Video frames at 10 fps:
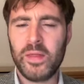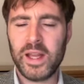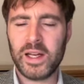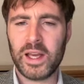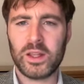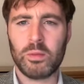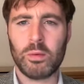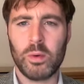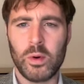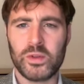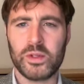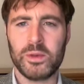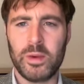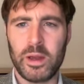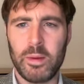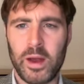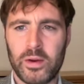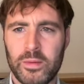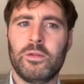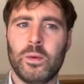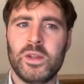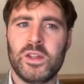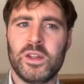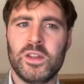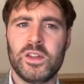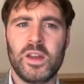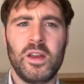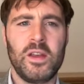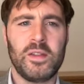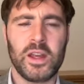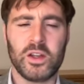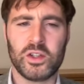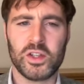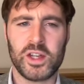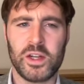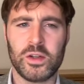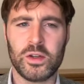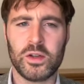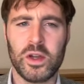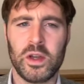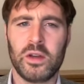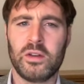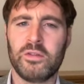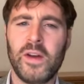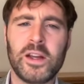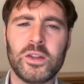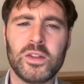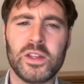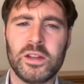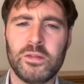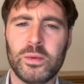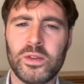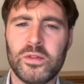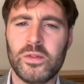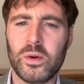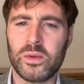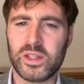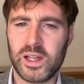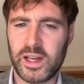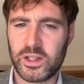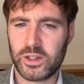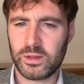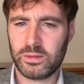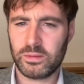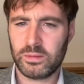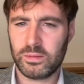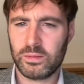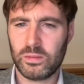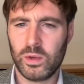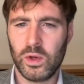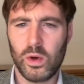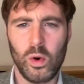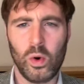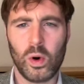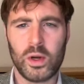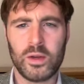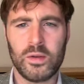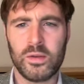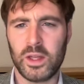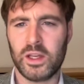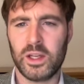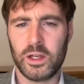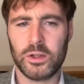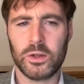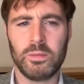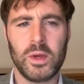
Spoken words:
they'd like the proposal to be about. For instance, they could just enter factors that influence phone selection. Or they could enter